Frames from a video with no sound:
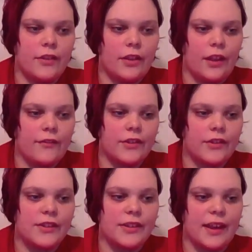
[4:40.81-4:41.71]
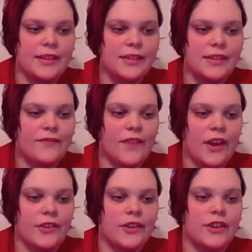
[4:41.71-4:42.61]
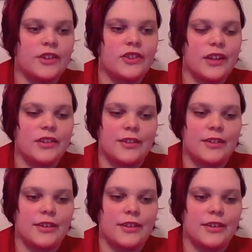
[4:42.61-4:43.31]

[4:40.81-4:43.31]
her scientist father injected her